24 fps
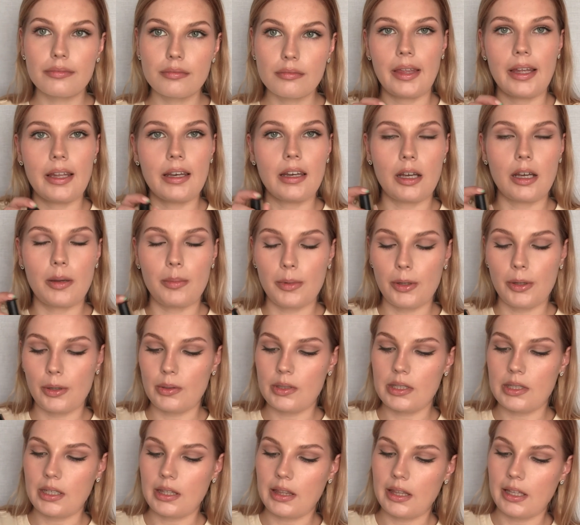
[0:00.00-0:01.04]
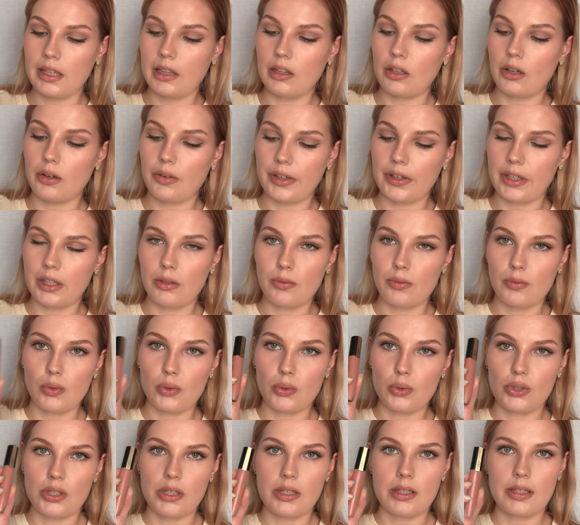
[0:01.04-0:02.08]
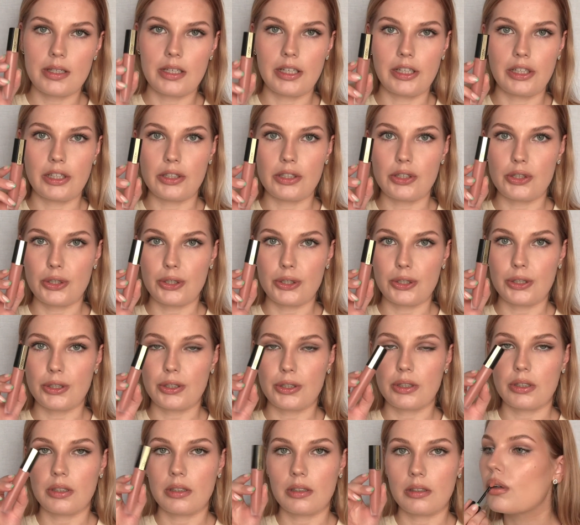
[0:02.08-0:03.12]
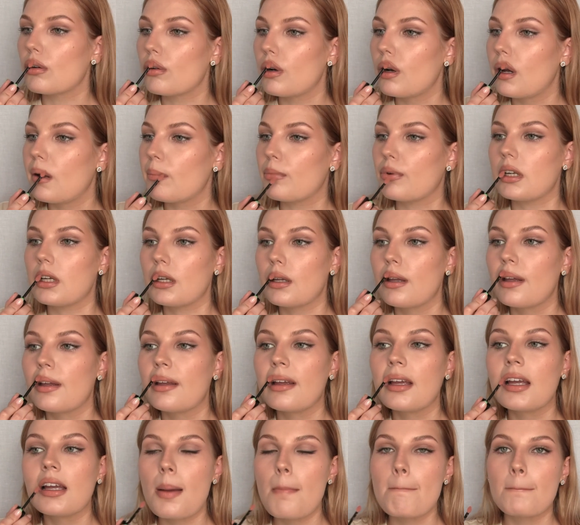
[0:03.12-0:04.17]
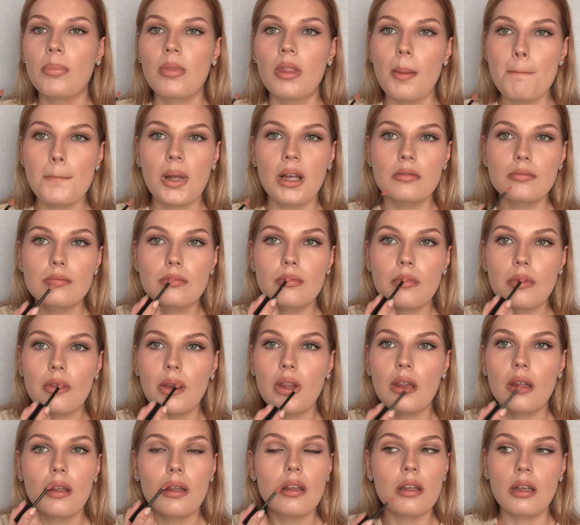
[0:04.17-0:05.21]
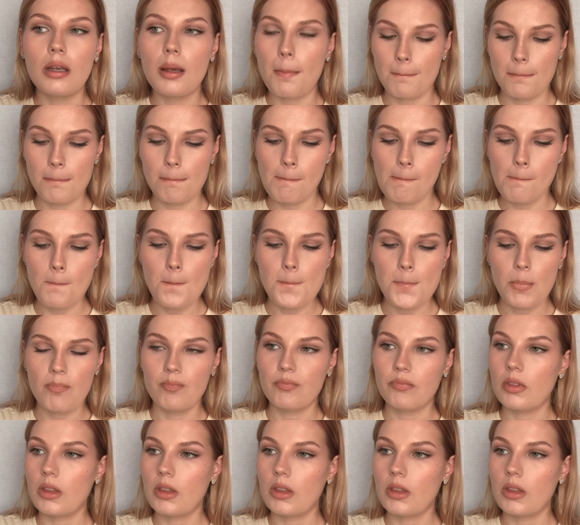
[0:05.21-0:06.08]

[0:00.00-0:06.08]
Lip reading: Then I'm using the L'Oreal Rouge Signature Matte Liquid Lipstick in I Empower